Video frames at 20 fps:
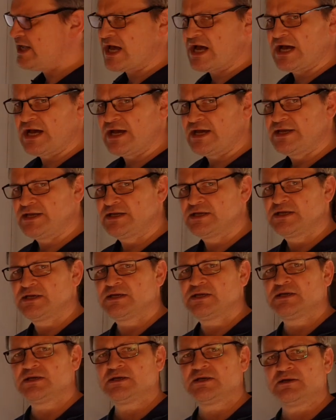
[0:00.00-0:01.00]
high
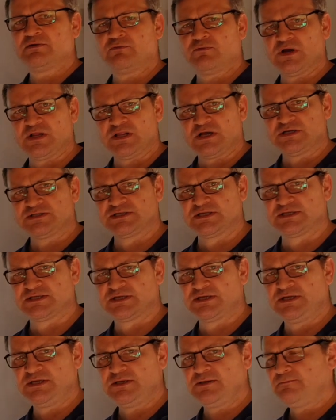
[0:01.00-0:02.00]

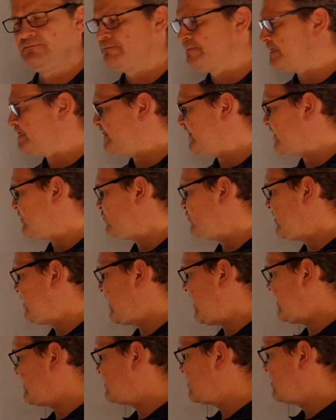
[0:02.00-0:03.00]
velocity, we
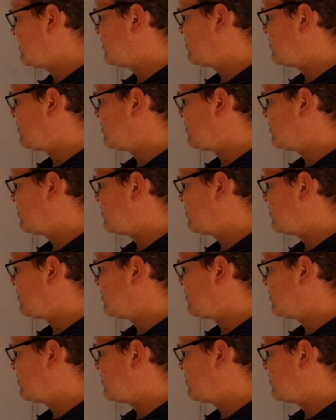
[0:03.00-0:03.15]
get